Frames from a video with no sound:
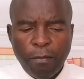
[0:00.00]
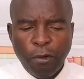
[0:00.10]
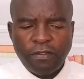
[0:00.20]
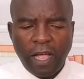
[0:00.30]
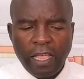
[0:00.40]

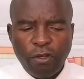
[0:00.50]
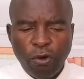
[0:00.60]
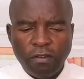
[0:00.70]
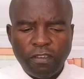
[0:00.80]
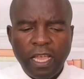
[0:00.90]
Most High
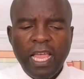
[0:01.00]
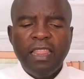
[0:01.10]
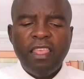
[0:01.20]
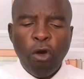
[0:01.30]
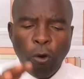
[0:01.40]
God.
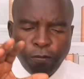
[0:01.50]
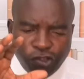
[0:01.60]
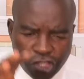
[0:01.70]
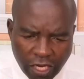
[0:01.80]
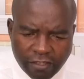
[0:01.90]
The
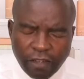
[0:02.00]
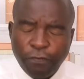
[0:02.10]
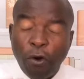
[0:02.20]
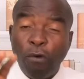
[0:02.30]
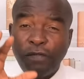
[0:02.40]

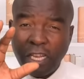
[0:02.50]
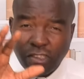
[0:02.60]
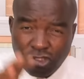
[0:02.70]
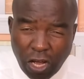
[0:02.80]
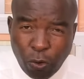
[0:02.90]
objective of the
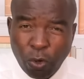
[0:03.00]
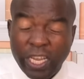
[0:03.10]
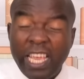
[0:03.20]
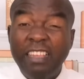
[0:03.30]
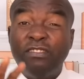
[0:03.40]

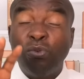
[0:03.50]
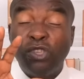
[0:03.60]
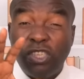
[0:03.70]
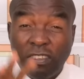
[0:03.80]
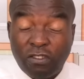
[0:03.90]
dragon is to
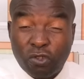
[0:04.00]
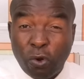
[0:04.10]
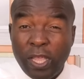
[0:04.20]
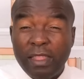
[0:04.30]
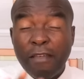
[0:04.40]

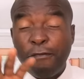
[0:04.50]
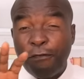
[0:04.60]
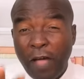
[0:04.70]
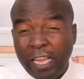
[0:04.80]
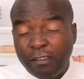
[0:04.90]
destroy. The
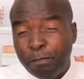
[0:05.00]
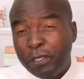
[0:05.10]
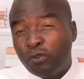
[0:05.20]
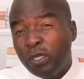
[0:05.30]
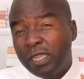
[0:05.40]
fight
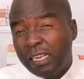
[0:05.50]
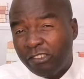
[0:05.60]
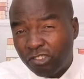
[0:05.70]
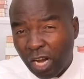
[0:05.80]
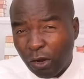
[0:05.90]
between the
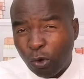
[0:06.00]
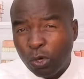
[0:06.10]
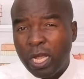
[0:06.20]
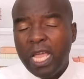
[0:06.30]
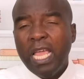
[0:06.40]

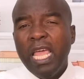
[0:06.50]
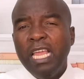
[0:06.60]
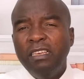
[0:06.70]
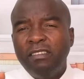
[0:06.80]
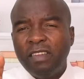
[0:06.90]
dragon
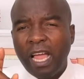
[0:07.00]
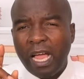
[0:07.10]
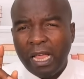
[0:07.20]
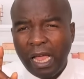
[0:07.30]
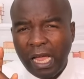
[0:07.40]

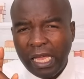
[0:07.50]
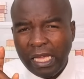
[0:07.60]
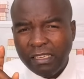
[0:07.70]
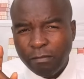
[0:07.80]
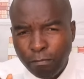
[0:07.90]

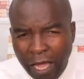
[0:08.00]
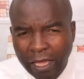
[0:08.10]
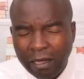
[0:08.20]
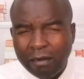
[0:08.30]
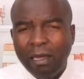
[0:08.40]
and
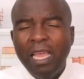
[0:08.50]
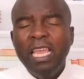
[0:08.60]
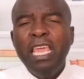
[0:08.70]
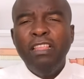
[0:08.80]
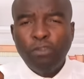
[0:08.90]
Michael
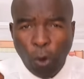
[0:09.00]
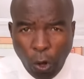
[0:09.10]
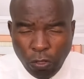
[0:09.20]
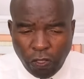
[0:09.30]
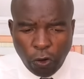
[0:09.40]
is
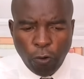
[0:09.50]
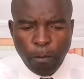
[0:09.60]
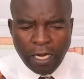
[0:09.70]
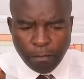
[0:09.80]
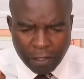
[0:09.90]
on the
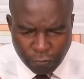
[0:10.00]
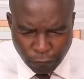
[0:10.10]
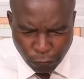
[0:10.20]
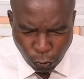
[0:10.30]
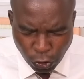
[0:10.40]
commandments
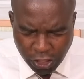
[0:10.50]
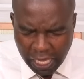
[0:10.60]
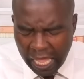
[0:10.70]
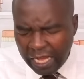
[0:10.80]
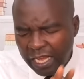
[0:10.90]
of God.
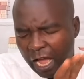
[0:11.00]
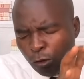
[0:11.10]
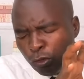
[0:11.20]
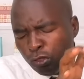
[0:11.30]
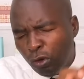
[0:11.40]
And
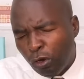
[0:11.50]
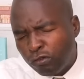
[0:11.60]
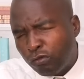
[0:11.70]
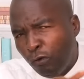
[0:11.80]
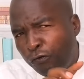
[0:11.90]
now
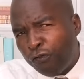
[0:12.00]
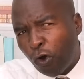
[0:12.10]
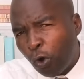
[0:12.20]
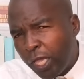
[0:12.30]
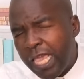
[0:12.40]
those who
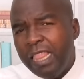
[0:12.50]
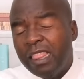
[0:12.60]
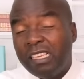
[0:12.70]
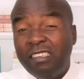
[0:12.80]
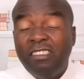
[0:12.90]
follow
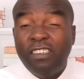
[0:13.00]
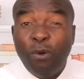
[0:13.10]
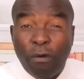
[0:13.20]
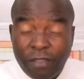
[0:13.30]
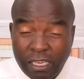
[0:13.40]
in the
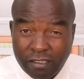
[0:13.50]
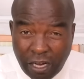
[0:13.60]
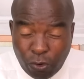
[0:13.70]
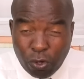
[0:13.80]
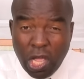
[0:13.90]
teaching of the
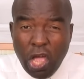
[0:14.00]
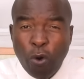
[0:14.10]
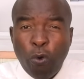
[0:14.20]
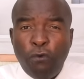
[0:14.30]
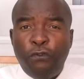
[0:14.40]
dragon,
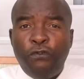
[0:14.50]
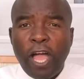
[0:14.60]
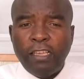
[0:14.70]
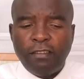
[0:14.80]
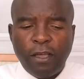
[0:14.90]
who
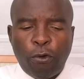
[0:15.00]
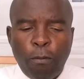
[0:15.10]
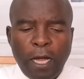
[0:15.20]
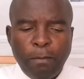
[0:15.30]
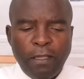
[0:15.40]
fight the
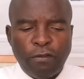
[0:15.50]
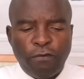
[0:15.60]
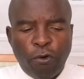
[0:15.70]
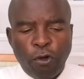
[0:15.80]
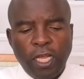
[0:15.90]
commandments
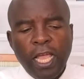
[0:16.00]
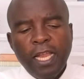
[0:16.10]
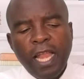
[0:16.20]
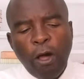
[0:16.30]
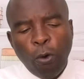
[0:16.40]
of God,
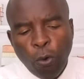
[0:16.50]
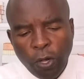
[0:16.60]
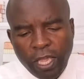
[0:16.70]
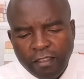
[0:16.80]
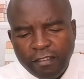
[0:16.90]
now
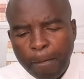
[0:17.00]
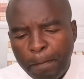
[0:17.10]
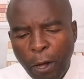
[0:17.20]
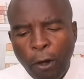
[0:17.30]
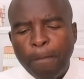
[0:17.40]
who is the
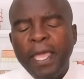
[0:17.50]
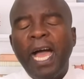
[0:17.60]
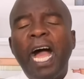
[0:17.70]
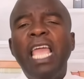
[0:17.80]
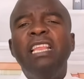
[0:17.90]
power
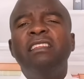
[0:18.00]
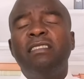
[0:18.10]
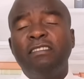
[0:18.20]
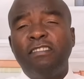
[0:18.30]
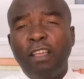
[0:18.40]
behind
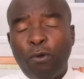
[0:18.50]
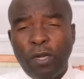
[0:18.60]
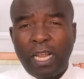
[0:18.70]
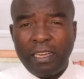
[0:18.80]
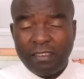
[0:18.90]
the
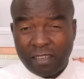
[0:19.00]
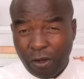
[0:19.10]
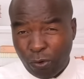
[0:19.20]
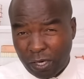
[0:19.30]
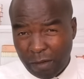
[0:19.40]
secondary
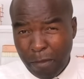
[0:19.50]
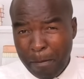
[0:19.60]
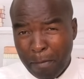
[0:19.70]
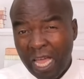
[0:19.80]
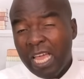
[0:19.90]
dragon?
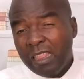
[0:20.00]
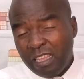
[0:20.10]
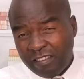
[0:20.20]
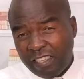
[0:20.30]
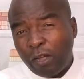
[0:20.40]
Remember,
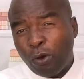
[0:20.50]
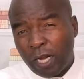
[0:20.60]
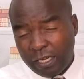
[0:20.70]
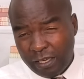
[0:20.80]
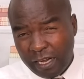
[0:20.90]
the
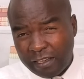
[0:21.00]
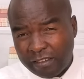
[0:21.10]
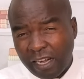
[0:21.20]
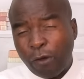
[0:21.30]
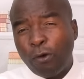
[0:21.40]
secondary
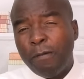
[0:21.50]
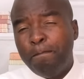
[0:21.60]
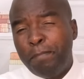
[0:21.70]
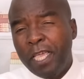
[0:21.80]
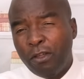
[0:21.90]
dragon
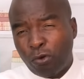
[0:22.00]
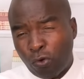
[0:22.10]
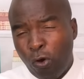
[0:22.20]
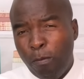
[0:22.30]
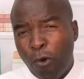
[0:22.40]
being
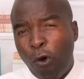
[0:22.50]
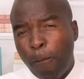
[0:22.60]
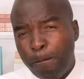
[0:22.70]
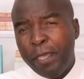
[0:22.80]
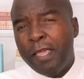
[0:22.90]
Rome, or
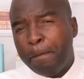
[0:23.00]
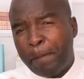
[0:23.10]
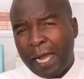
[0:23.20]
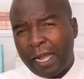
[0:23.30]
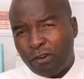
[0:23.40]
being
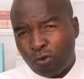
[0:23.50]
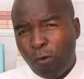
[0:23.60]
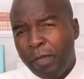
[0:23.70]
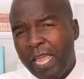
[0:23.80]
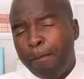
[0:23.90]
pagan
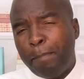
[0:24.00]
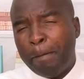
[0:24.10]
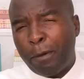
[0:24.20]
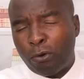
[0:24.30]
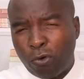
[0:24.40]
Rome and
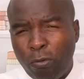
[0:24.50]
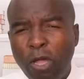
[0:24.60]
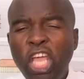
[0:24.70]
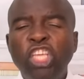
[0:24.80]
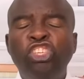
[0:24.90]
papal Rome,
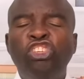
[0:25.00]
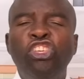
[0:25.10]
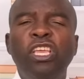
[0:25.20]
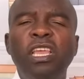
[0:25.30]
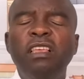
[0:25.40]

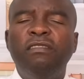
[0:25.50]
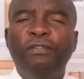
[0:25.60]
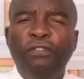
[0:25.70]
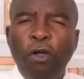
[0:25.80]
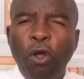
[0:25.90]
she is
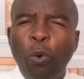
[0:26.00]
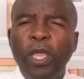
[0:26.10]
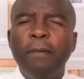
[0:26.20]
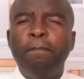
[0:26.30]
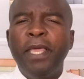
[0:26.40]

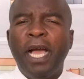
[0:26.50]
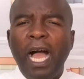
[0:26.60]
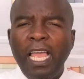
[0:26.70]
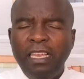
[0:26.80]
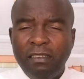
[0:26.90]
following
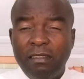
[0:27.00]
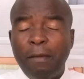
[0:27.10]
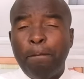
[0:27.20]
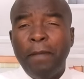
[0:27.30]
behind the